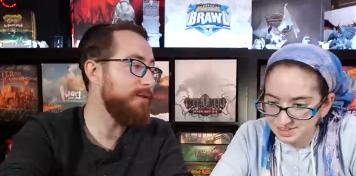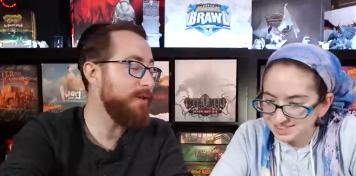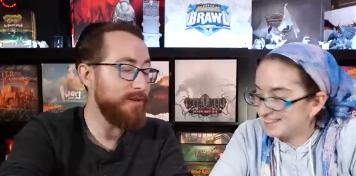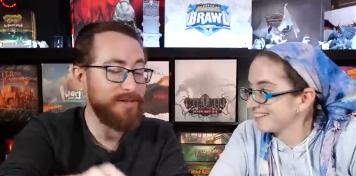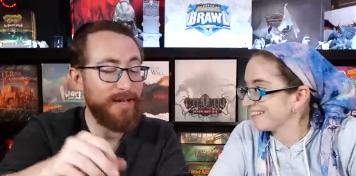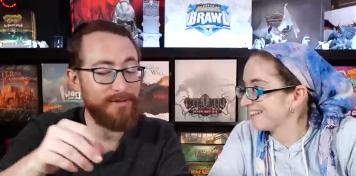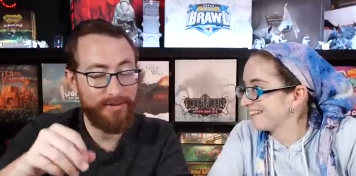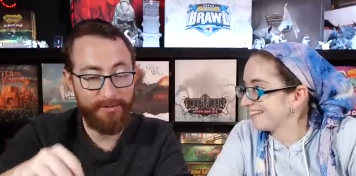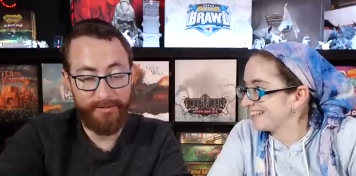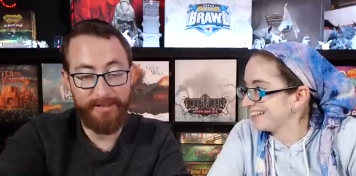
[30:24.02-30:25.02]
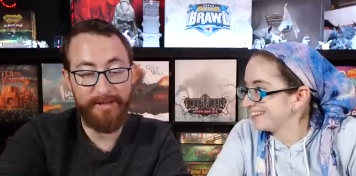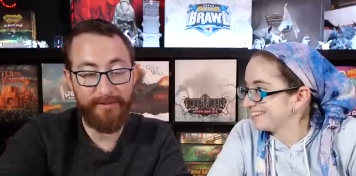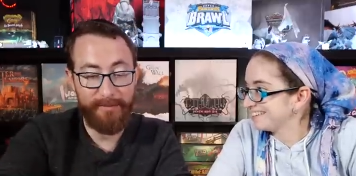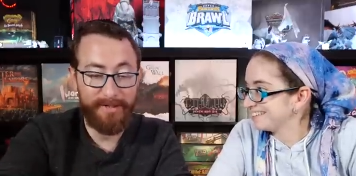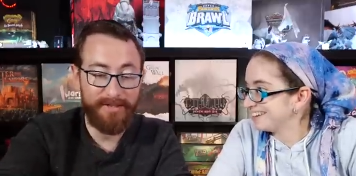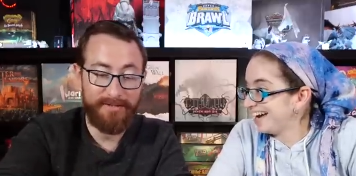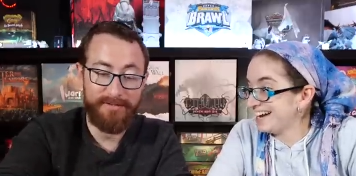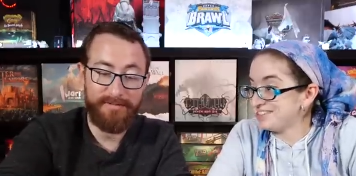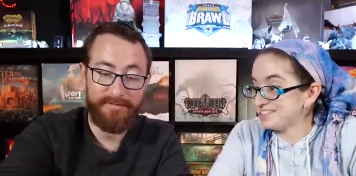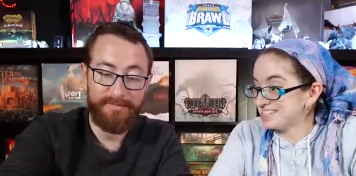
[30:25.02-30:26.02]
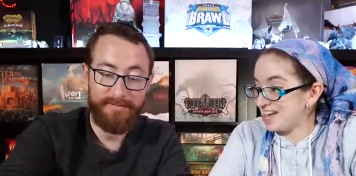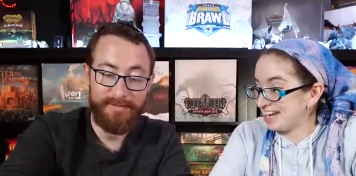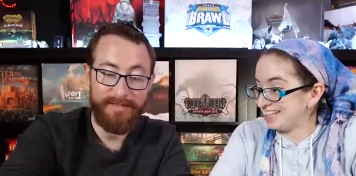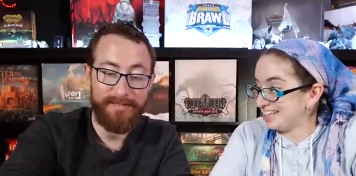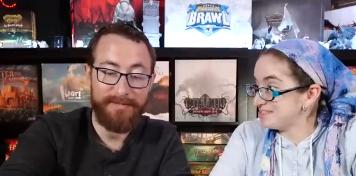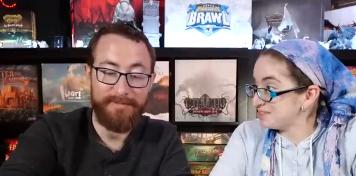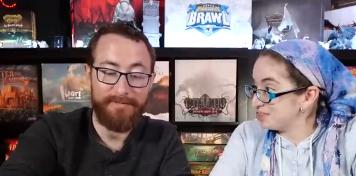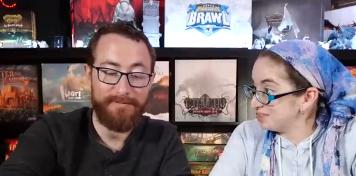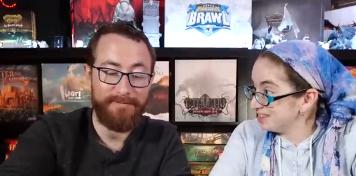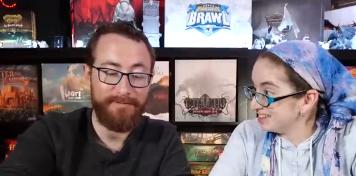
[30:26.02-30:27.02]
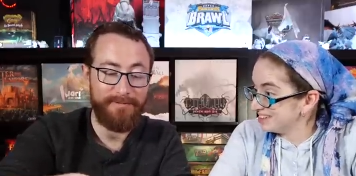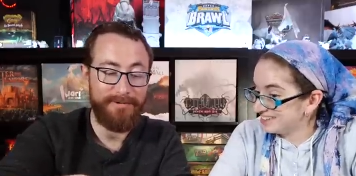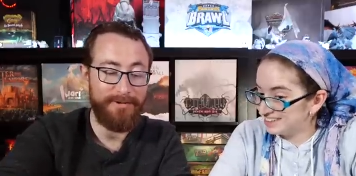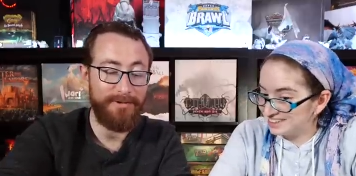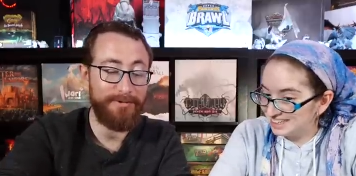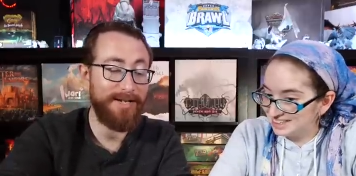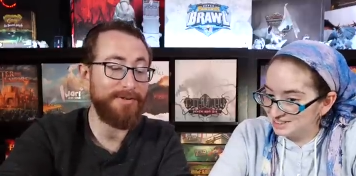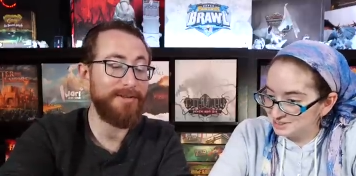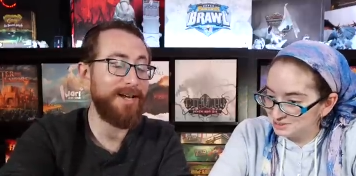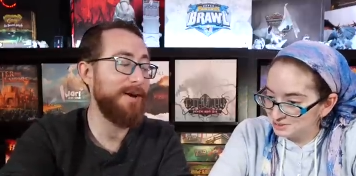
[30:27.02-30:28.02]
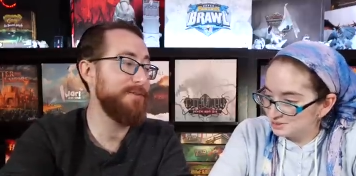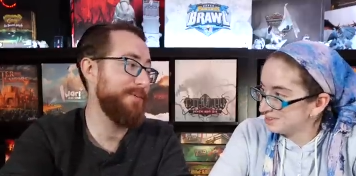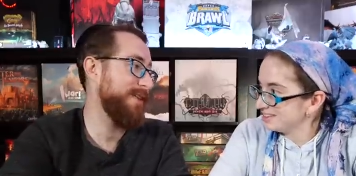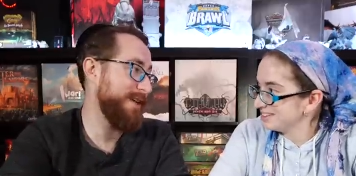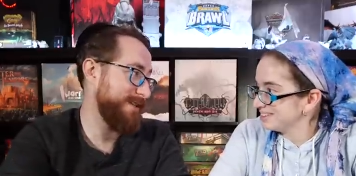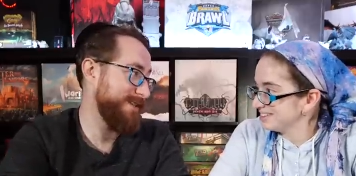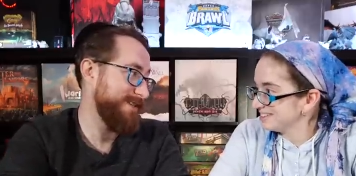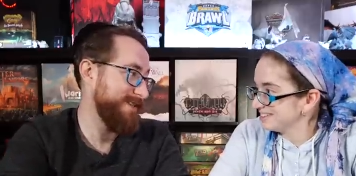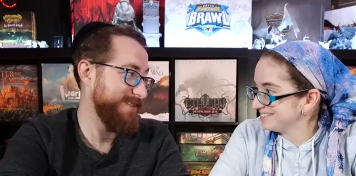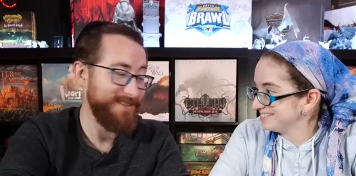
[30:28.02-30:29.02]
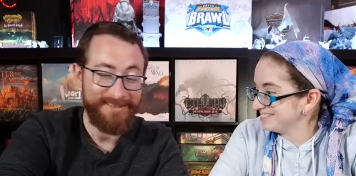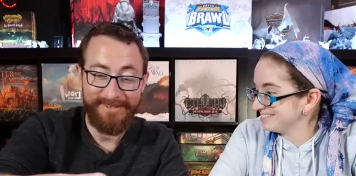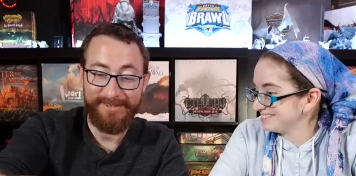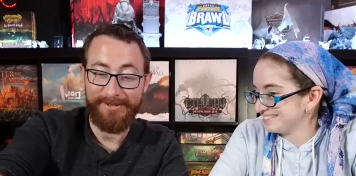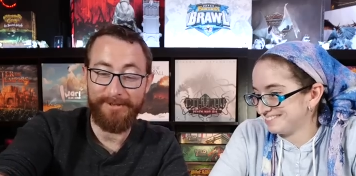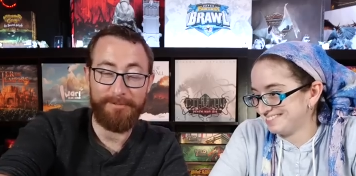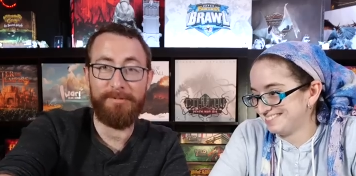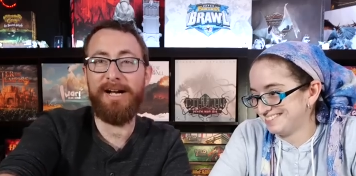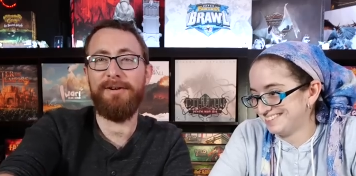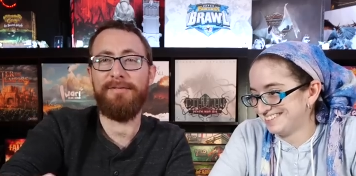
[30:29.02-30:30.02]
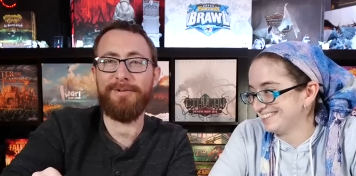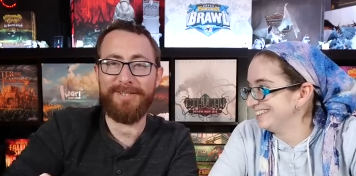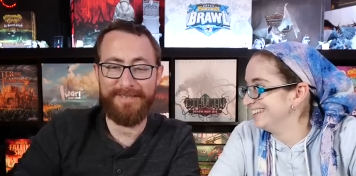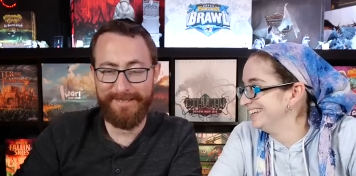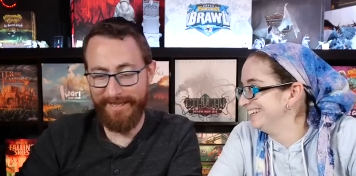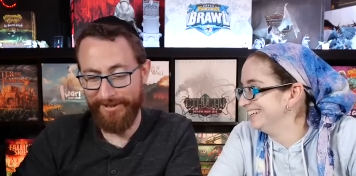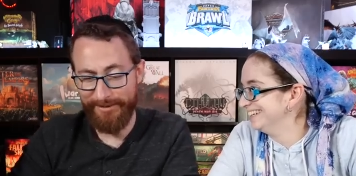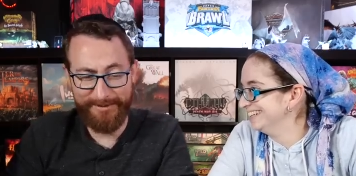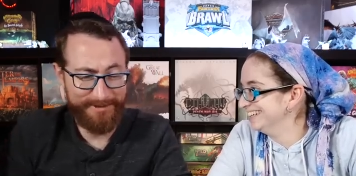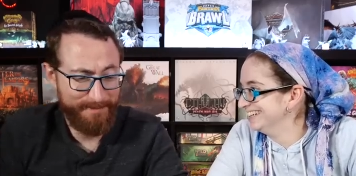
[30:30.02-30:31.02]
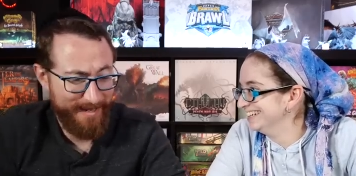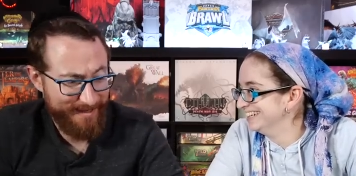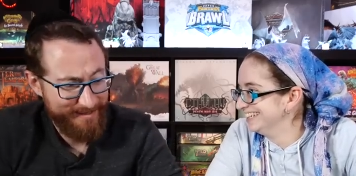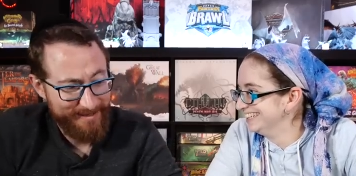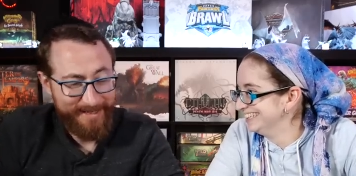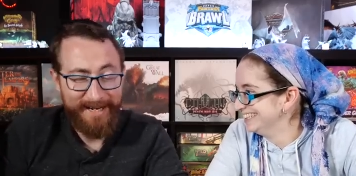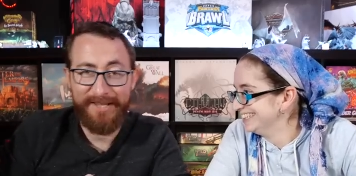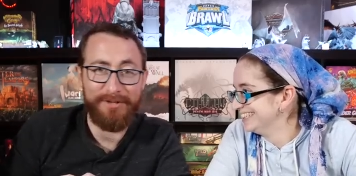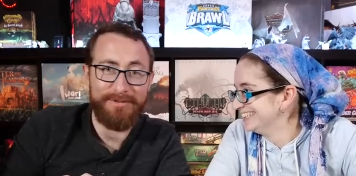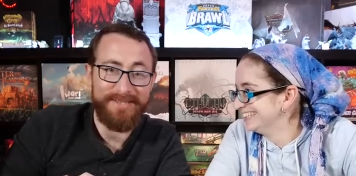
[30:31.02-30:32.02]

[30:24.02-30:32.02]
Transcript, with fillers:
Speaker 1: You don't need to sound so gleeful about it. I
Speaker 2: was not gleeful.
Speaker 1: You sounded like I was pathetic. You're like, wow, fourteen. I thought this was bad. I thought